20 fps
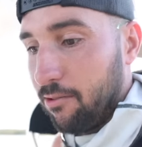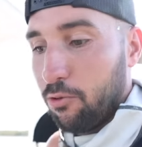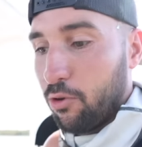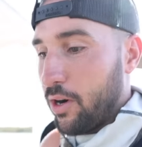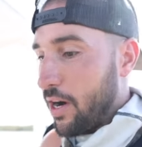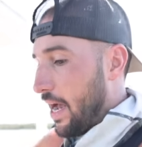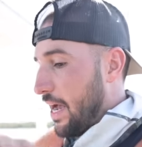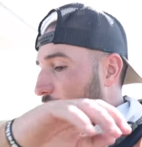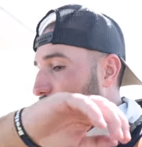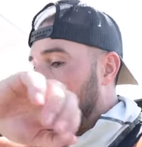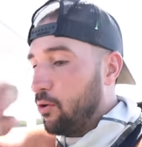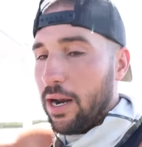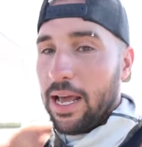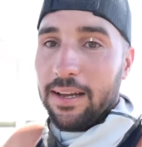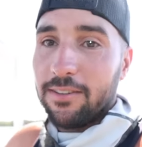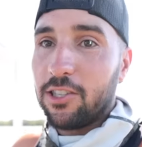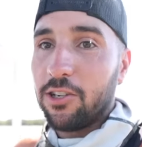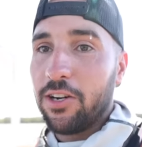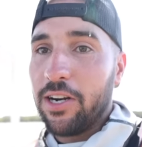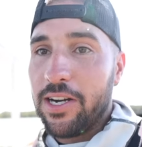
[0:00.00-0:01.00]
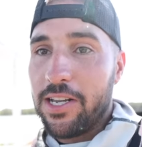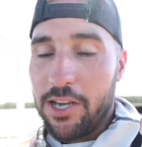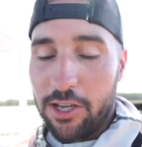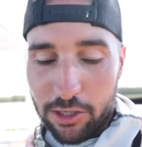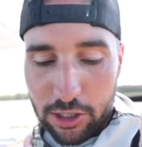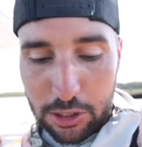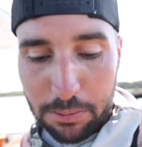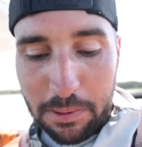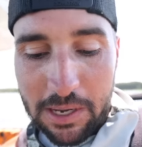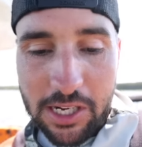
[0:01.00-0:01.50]
We're not going after any
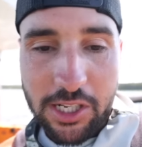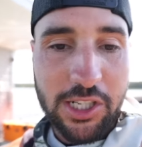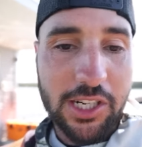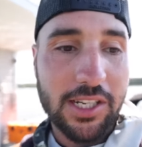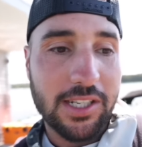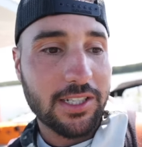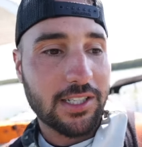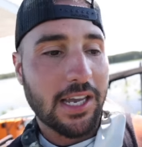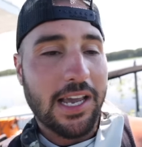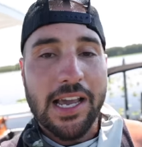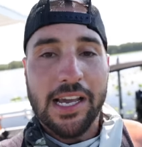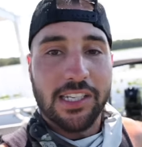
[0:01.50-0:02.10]
other species.